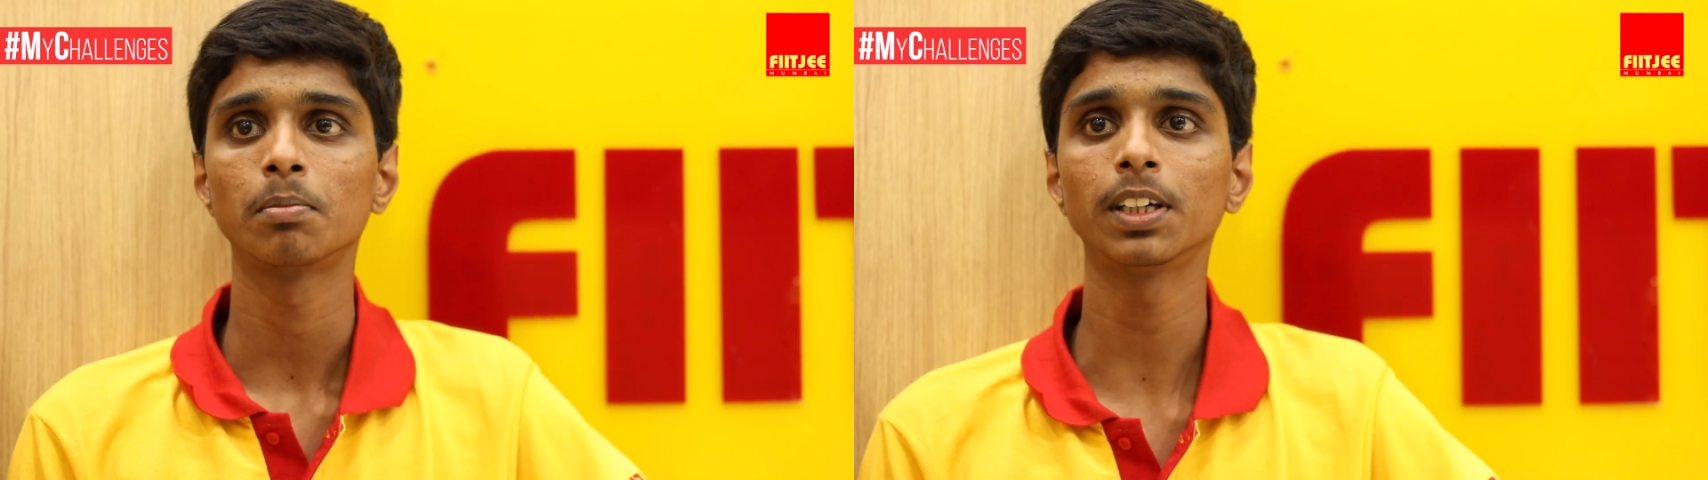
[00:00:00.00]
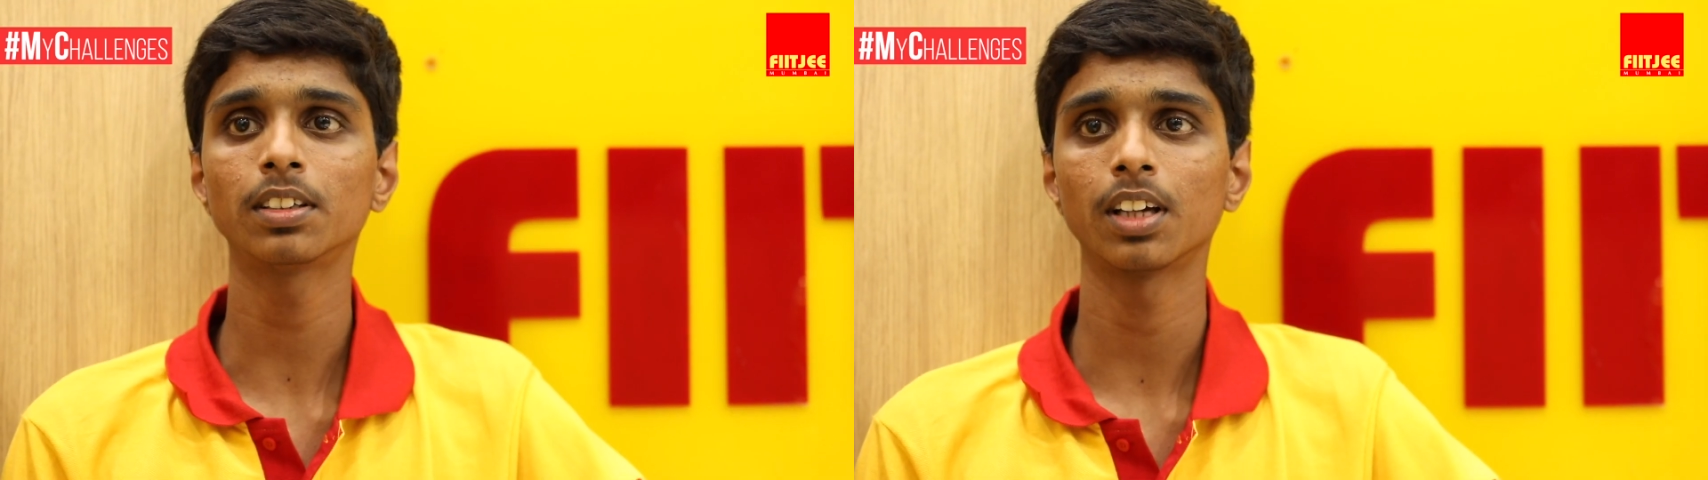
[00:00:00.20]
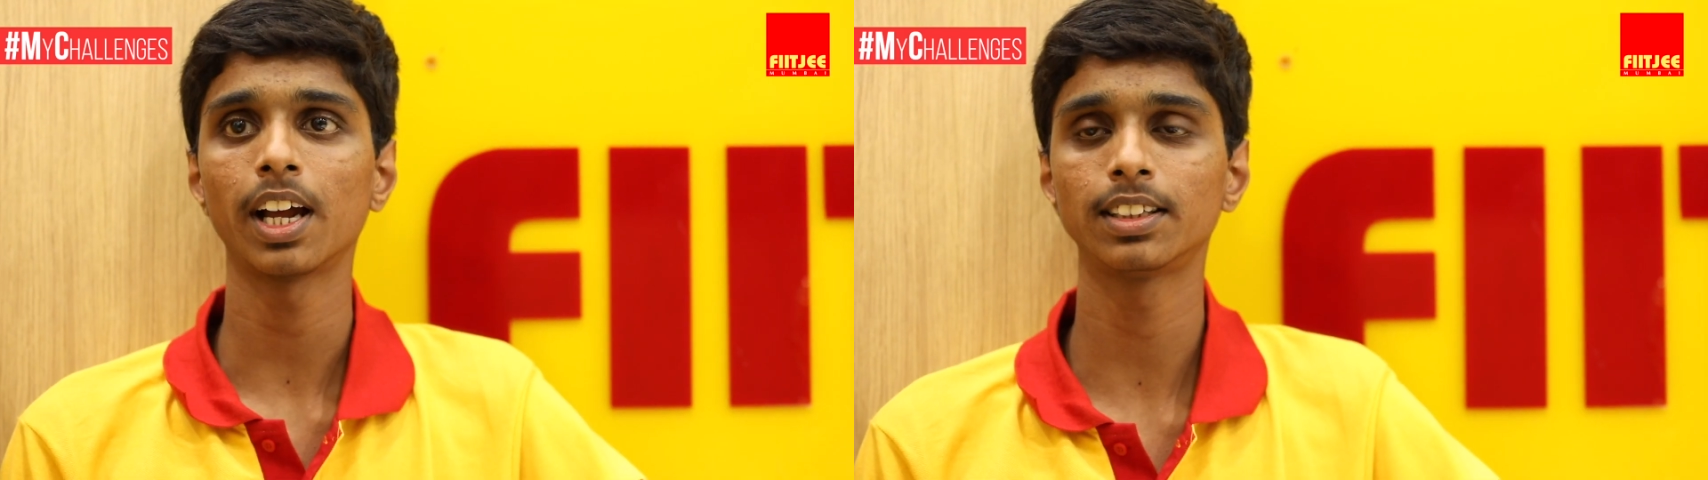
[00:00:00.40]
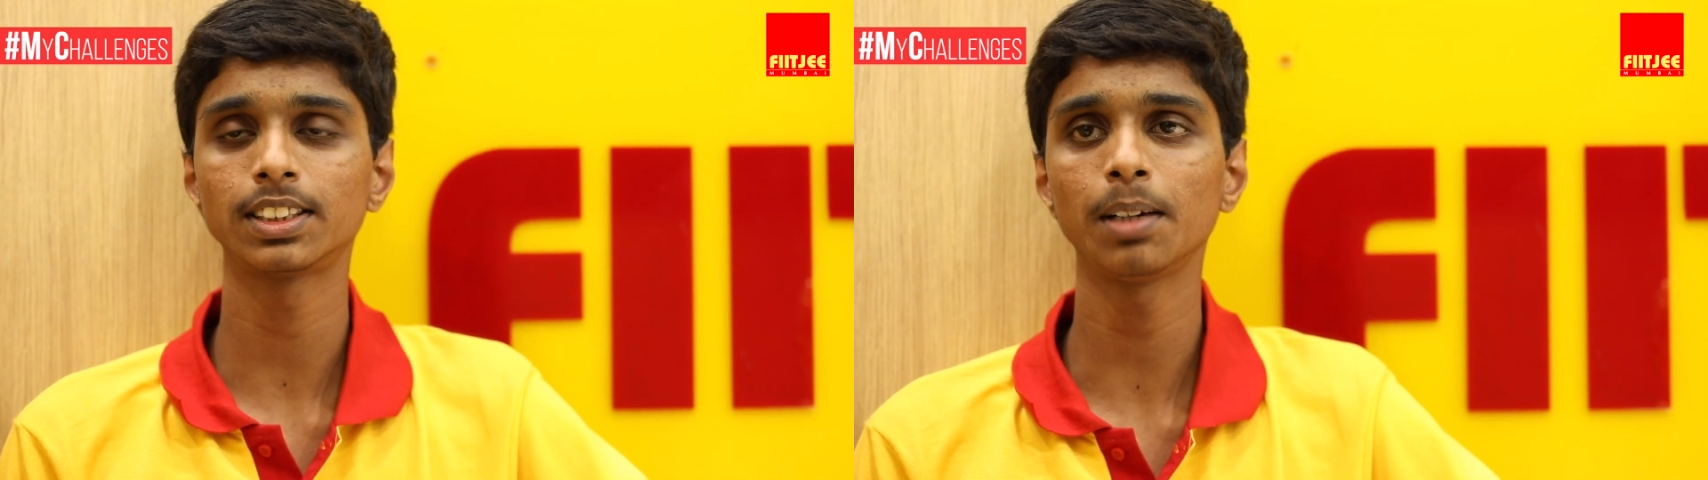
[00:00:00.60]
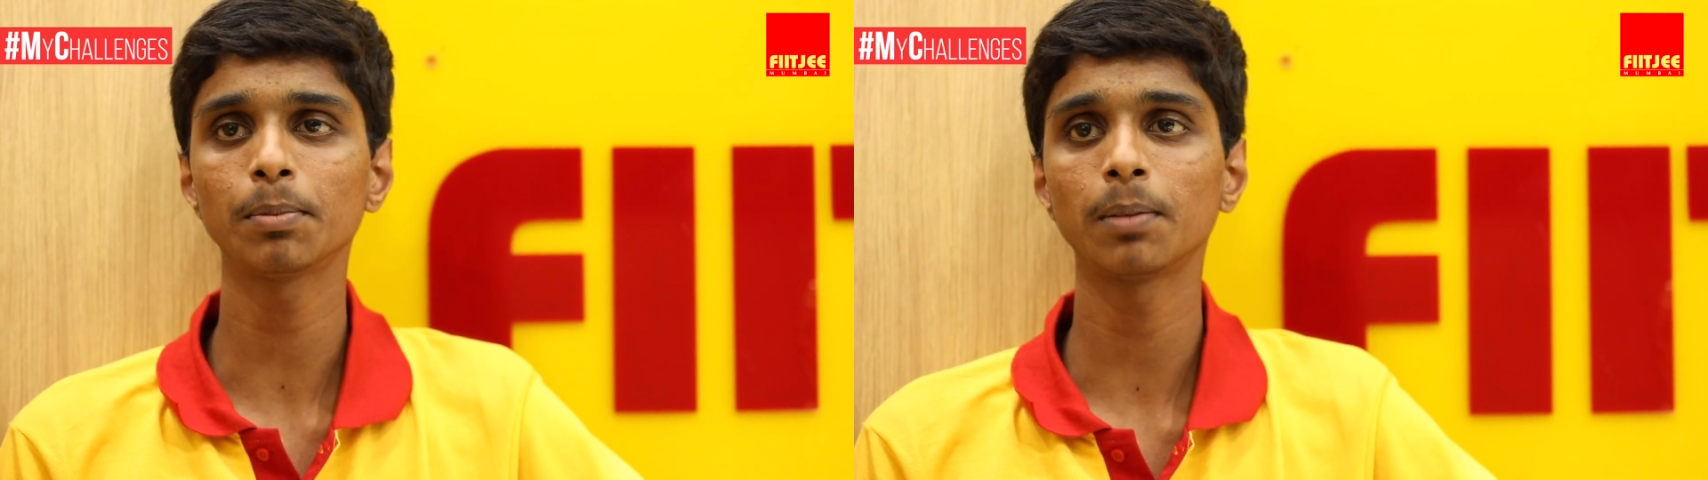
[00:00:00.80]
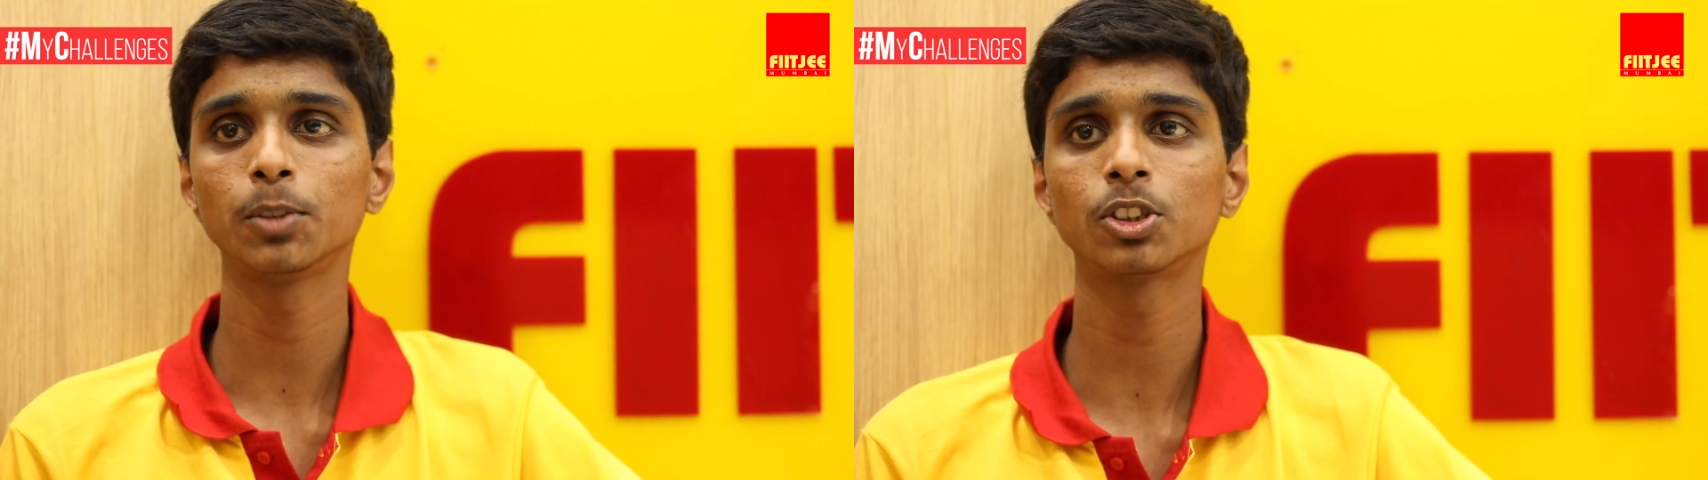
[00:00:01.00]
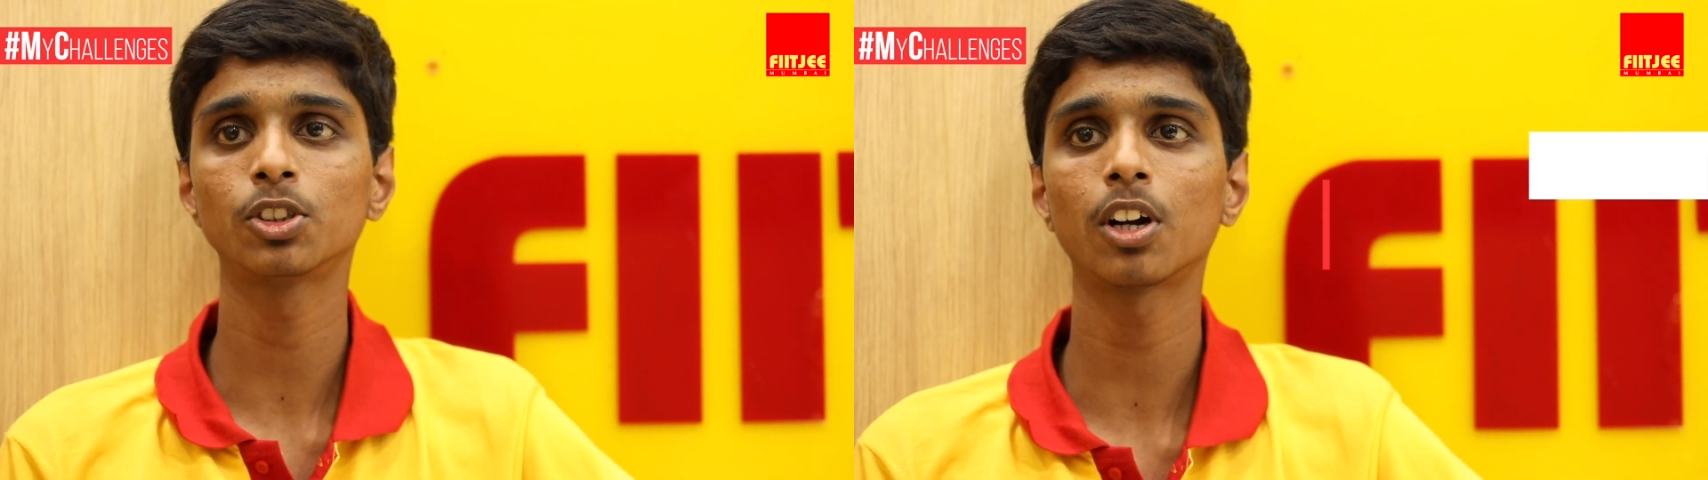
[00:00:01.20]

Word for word: but at the same time you should